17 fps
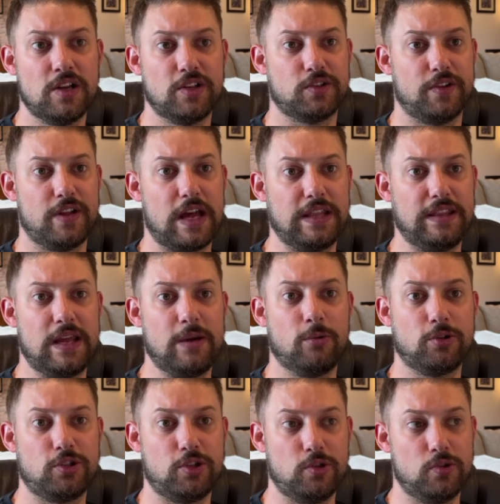so that they
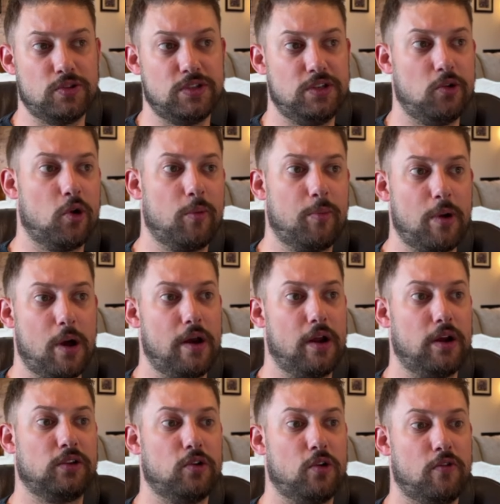will choose your
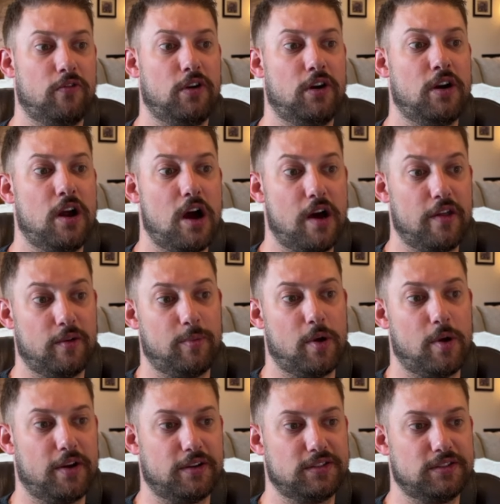product over other
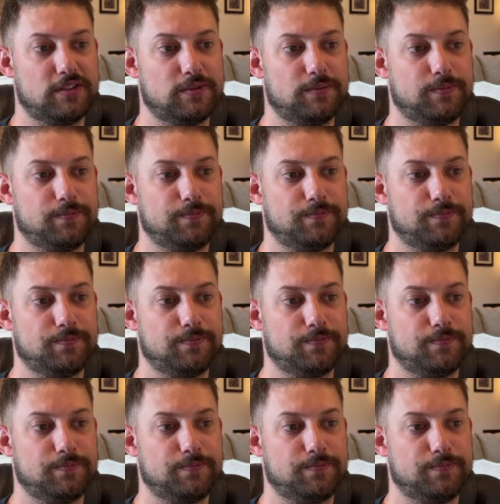products.